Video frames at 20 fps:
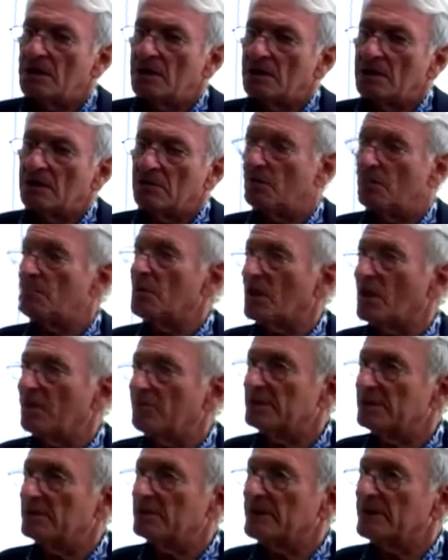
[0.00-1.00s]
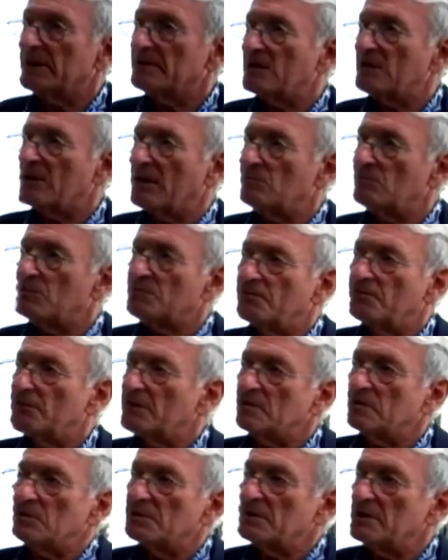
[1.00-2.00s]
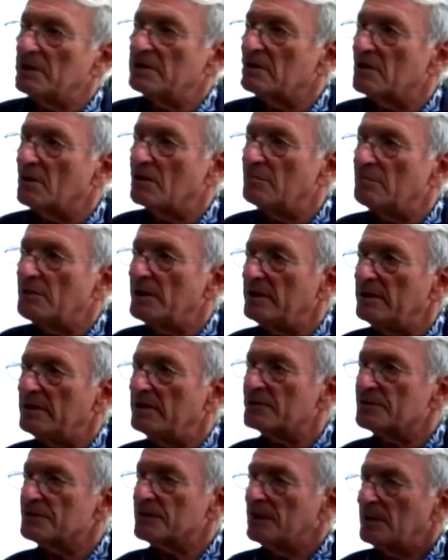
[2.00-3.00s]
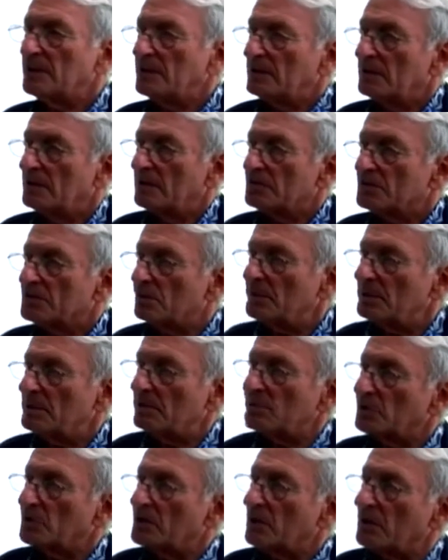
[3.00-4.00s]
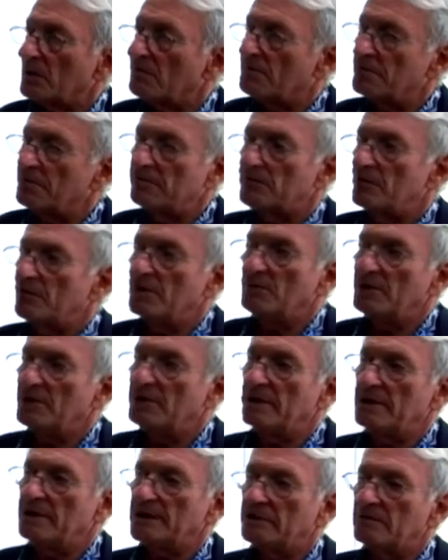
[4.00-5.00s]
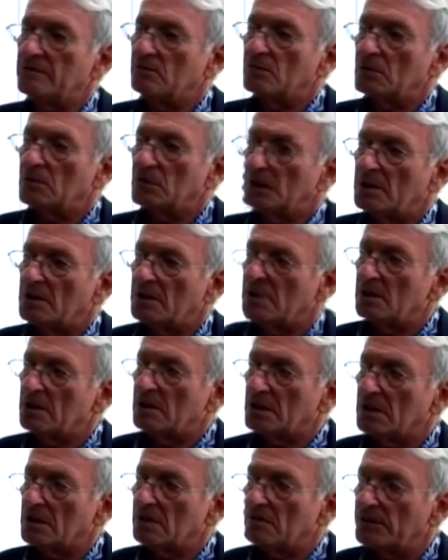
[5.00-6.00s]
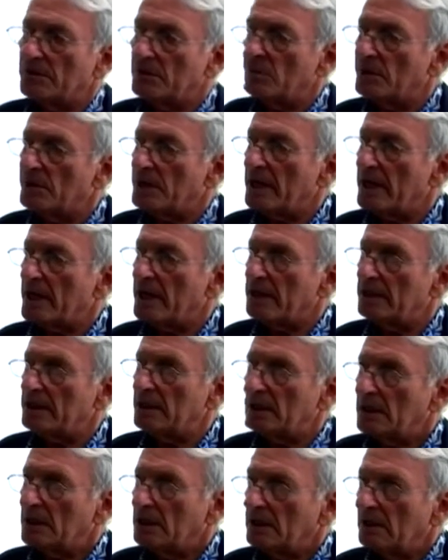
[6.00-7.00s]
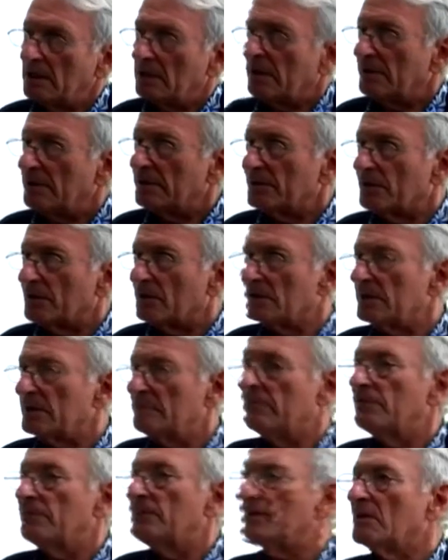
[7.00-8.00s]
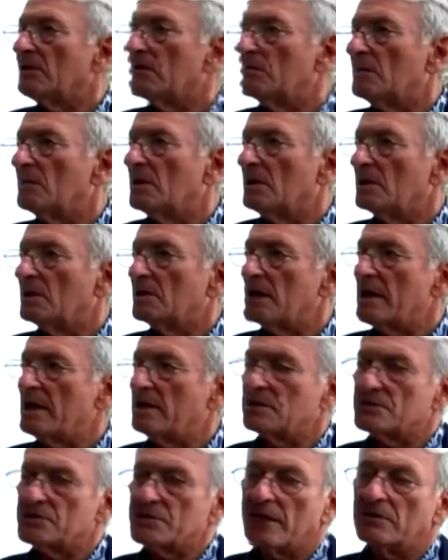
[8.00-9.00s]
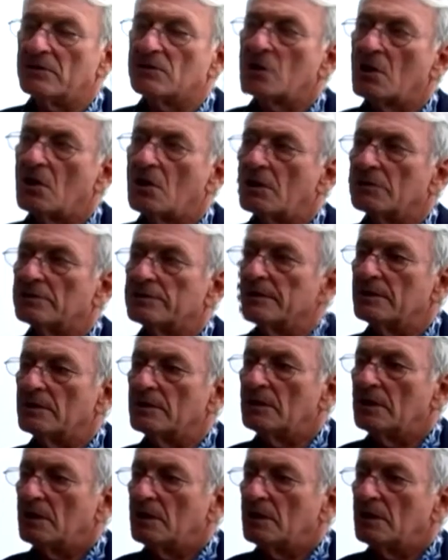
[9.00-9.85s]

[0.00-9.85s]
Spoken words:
or apartment at that time, was filled with $10 paintings. So we lived with art from the very beginning. And then we had an early film on Alexander Calder